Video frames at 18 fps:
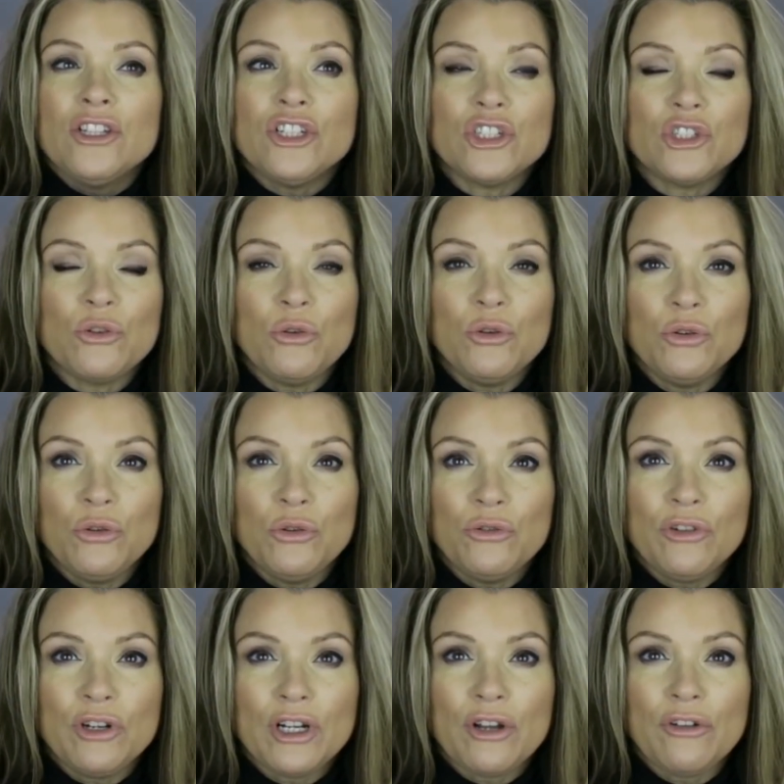just going
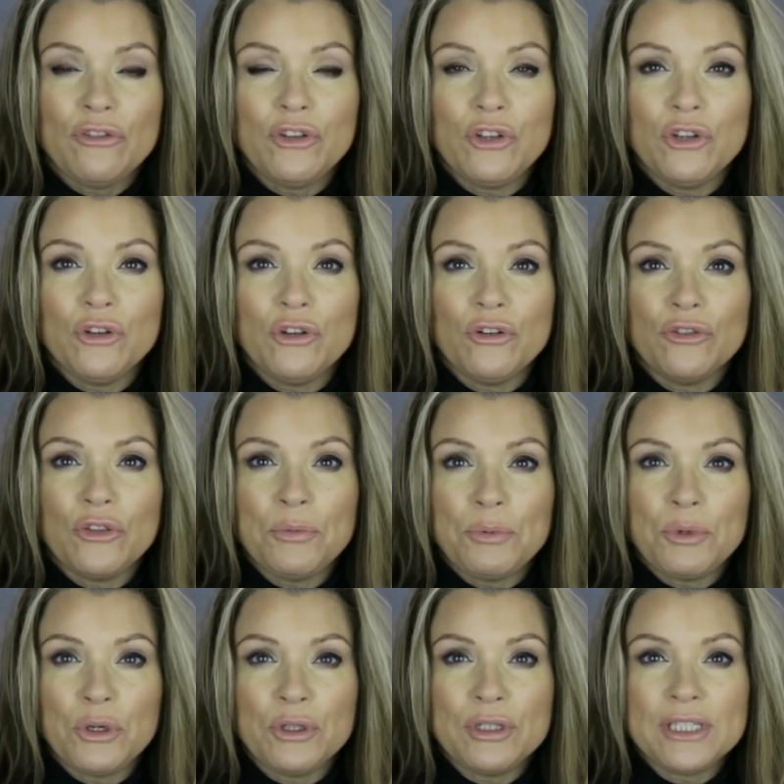over a few of
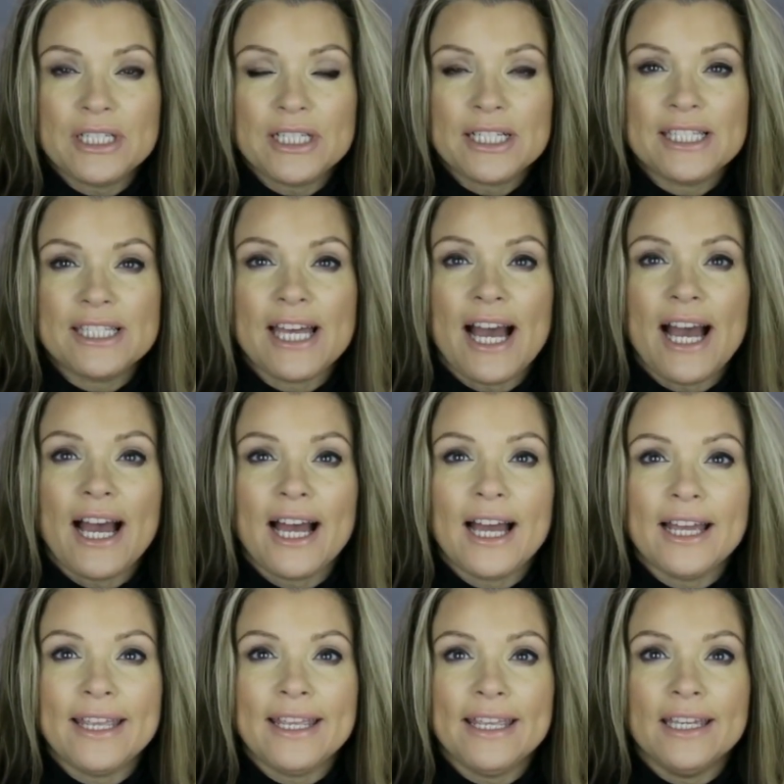the products that
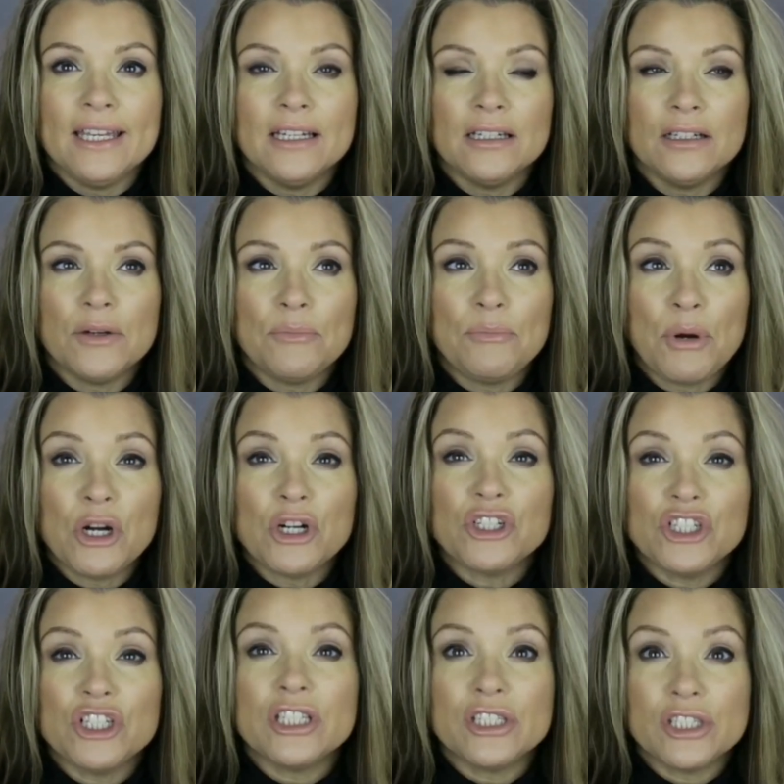I
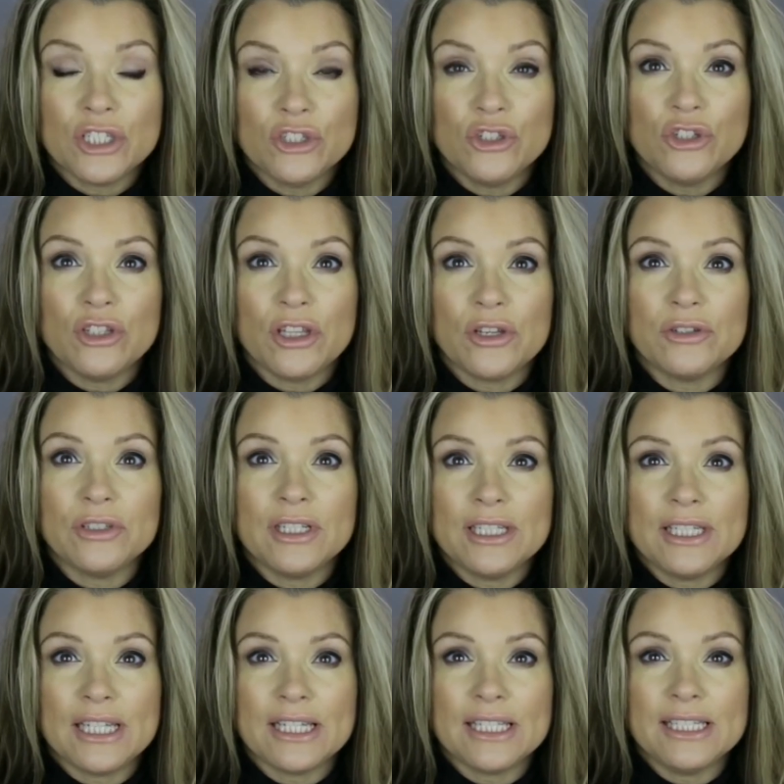purchased in
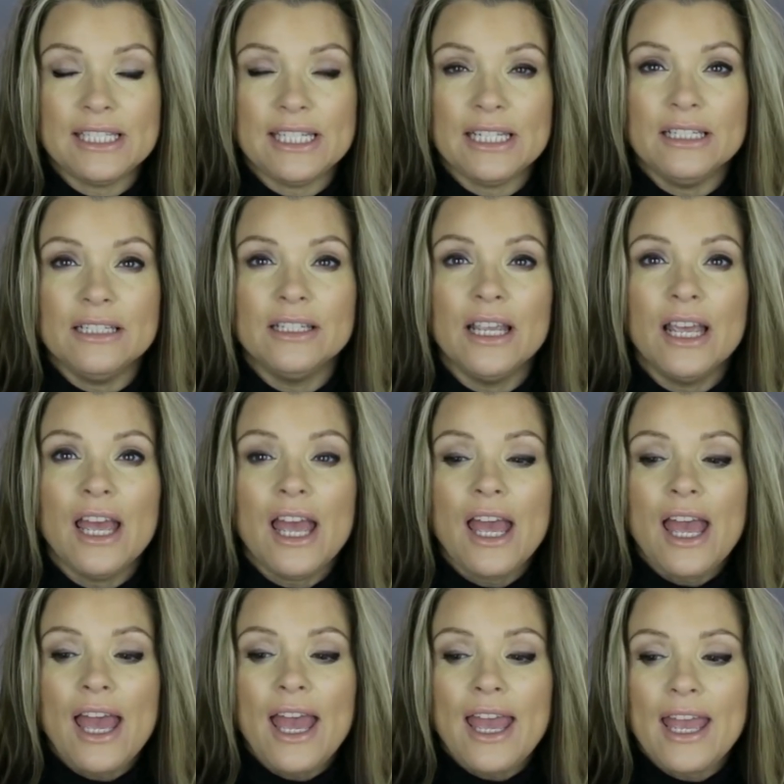2016
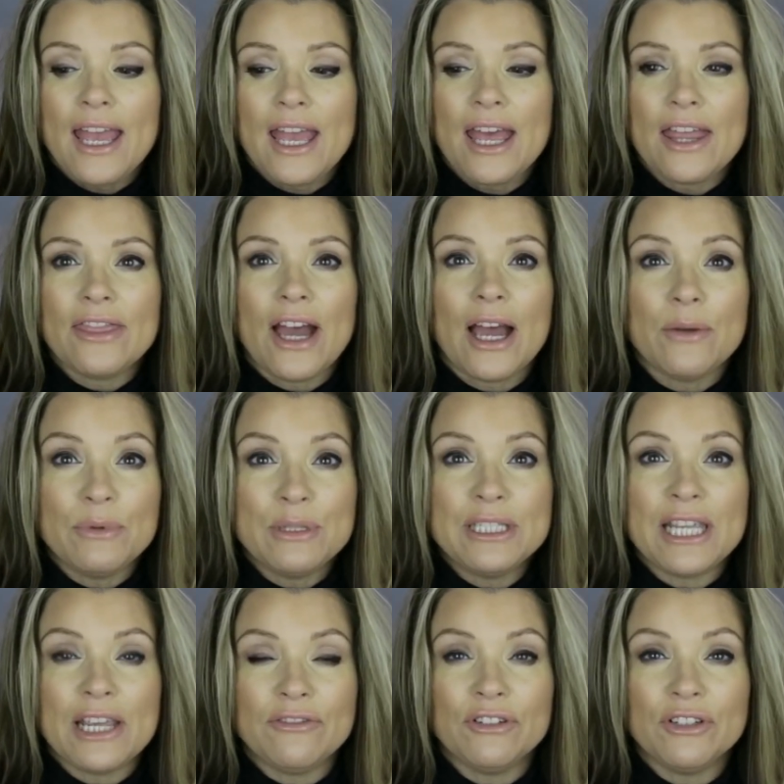that I
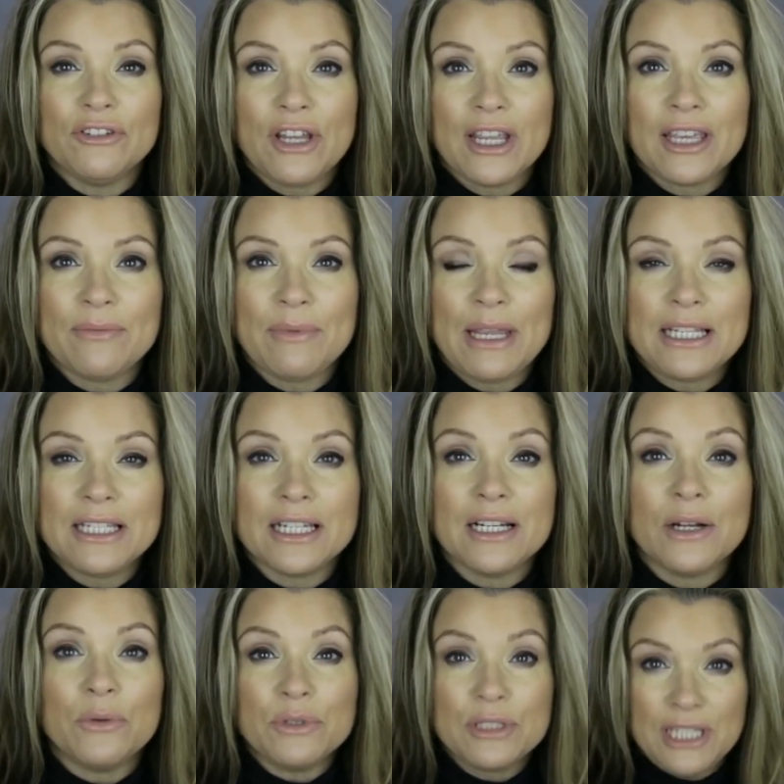would definitely recommend
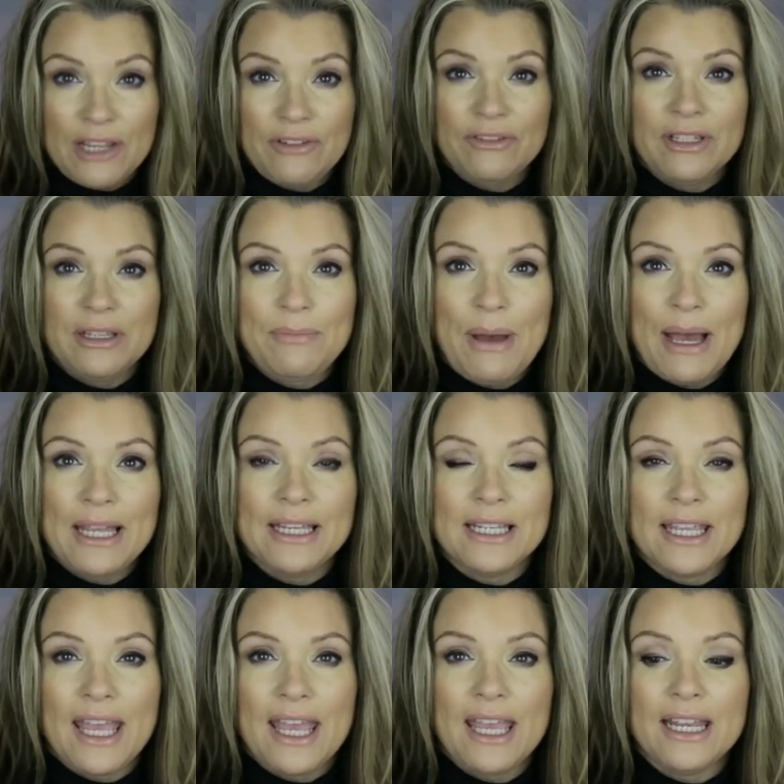and I'll definitely buy
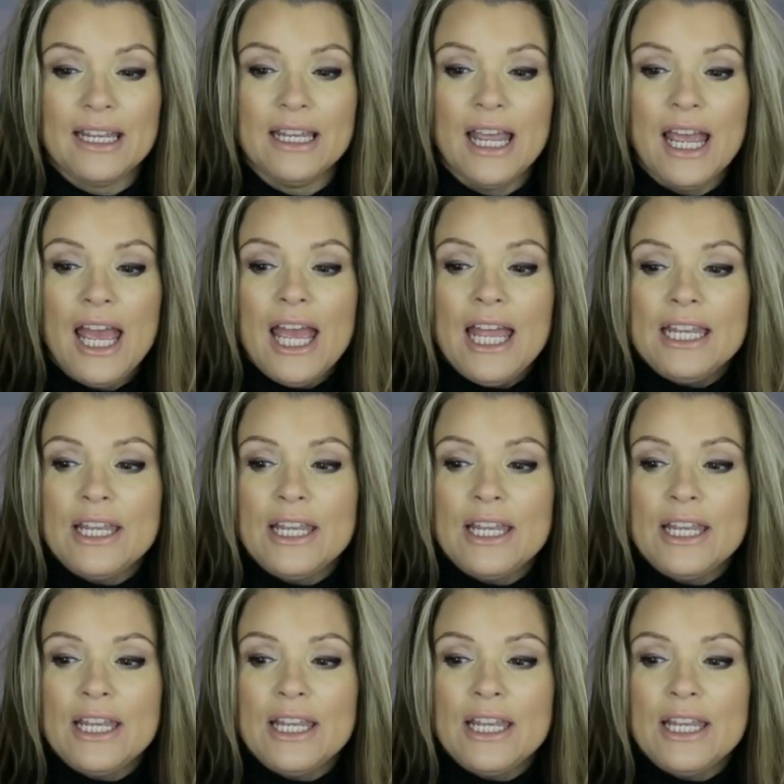again.